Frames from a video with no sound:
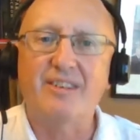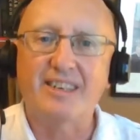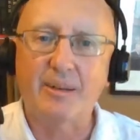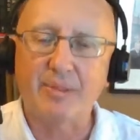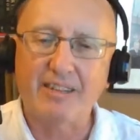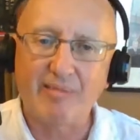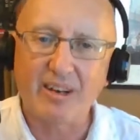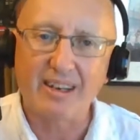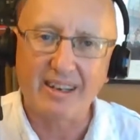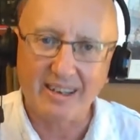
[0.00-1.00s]
it's something
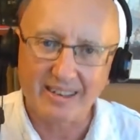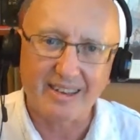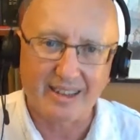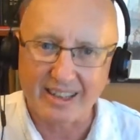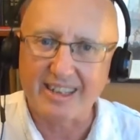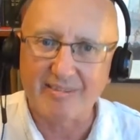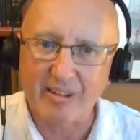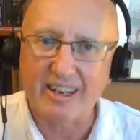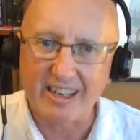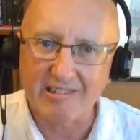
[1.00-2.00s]
really I think is
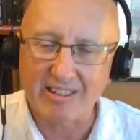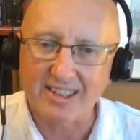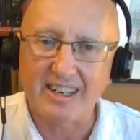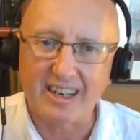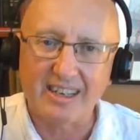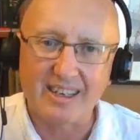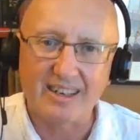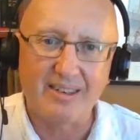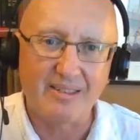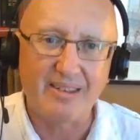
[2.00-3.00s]
really interesting, I could